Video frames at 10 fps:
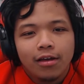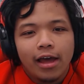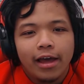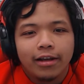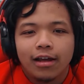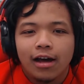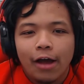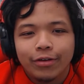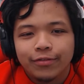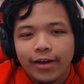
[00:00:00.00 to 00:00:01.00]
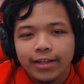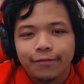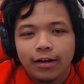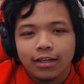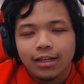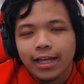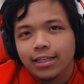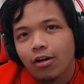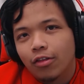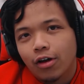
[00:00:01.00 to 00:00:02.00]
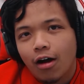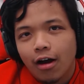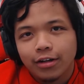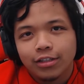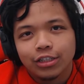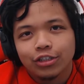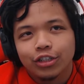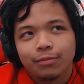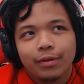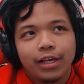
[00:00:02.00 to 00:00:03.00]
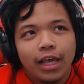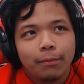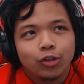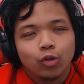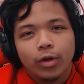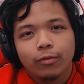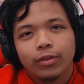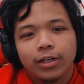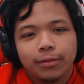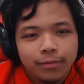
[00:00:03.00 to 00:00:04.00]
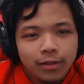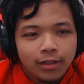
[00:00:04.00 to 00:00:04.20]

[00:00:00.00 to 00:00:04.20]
and uh, I always find it fun collecting all the cards and just being able to win with them.